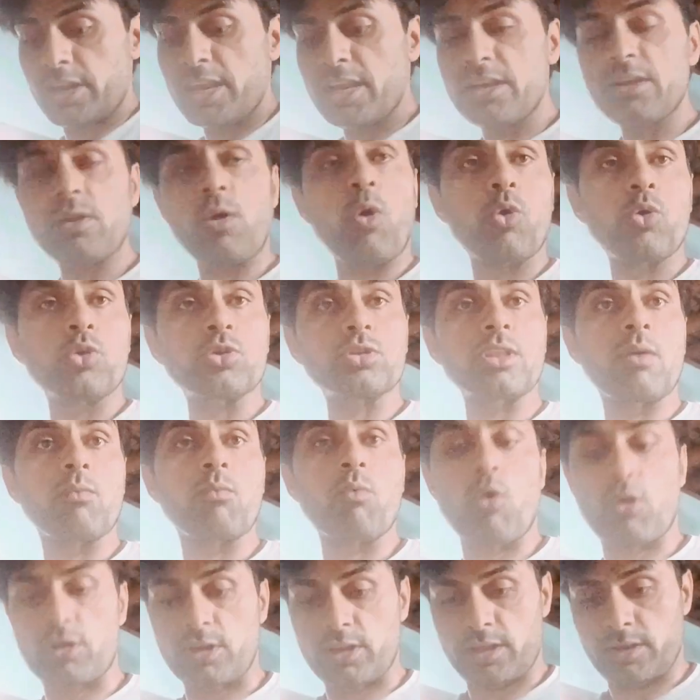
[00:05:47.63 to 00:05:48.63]
drain off the
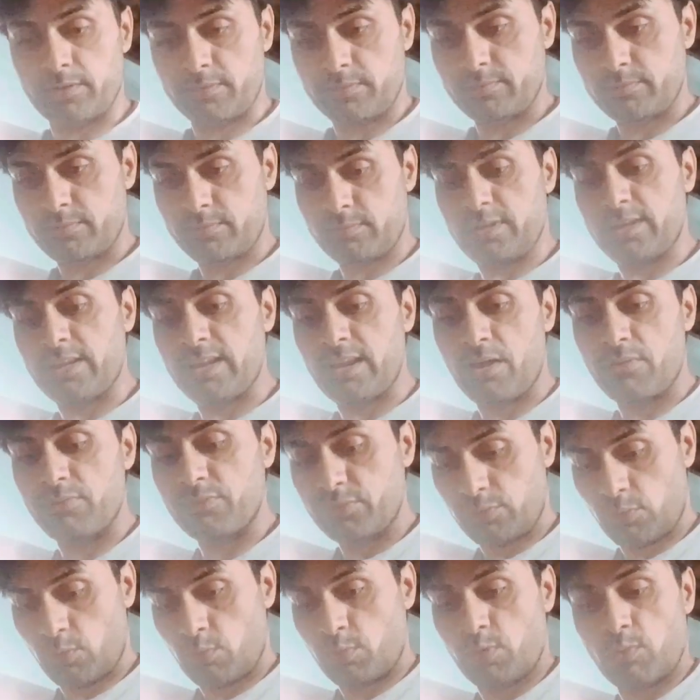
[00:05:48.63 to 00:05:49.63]
water
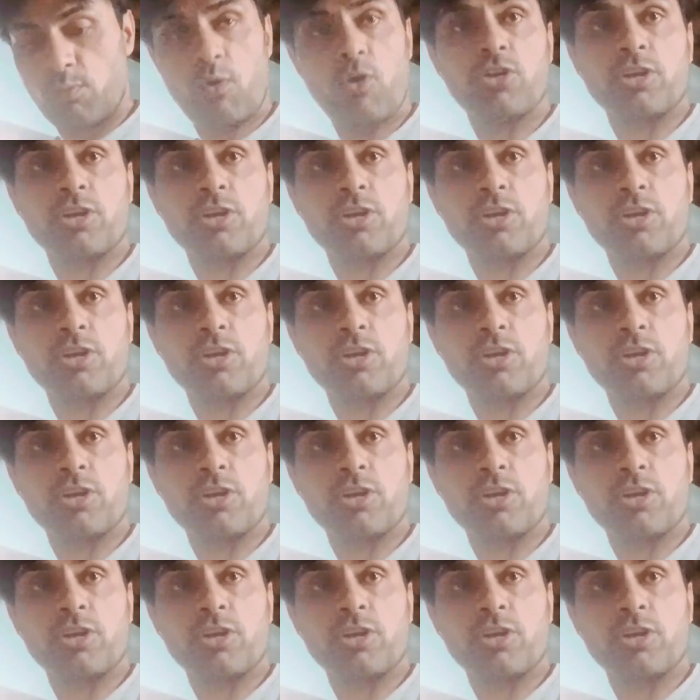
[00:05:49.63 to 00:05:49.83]
left over